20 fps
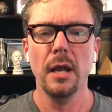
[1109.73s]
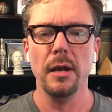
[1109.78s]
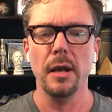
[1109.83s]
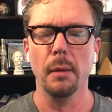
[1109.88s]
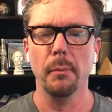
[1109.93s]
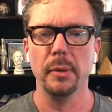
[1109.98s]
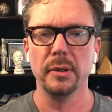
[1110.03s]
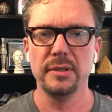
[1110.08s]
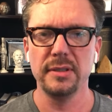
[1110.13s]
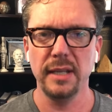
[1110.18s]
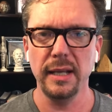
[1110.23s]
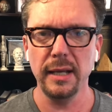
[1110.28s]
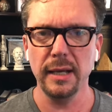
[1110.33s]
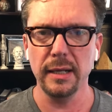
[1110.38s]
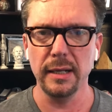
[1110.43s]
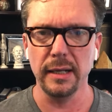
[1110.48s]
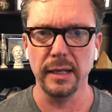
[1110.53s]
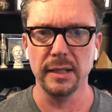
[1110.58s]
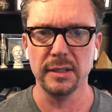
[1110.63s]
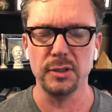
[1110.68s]
Number
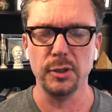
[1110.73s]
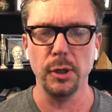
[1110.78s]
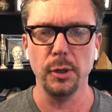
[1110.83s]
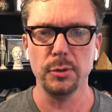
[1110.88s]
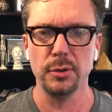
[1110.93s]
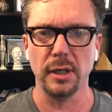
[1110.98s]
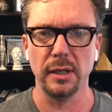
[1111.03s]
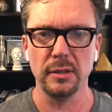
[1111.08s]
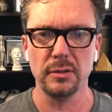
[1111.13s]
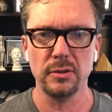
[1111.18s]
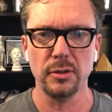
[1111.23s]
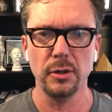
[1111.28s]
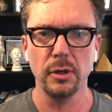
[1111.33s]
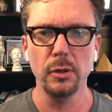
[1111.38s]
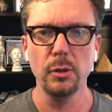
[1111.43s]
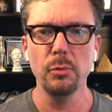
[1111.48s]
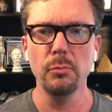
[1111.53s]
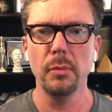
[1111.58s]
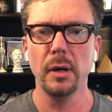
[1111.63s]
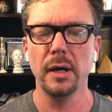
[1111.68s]
ten is using
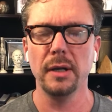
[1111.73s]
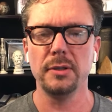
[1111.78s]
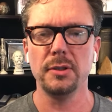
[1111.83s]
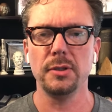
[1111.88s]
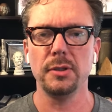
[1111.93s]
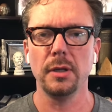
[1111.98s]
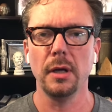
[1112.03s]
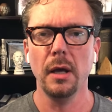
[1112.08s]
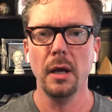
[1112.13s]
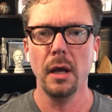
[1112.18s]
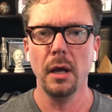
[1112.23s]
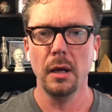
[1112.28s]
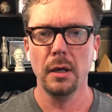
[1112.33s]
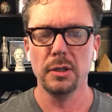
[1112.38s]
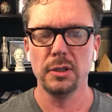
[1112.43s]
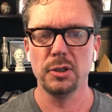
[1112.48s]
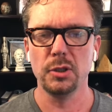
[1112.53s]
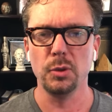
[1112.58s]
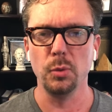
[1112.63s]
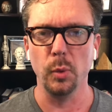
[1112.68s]
too much
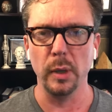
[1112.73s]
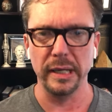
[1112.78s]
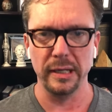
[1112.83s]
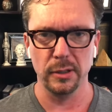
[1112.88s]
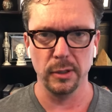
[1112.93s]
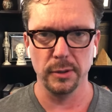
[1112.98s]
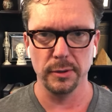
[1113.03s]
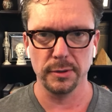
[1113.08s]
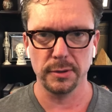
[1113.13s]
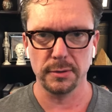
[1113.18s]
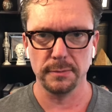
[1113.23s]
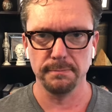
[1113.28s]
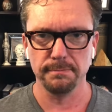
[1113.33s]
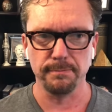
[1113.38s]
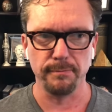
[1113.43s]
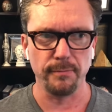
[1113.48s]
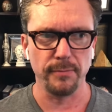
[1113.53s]
sweeteners.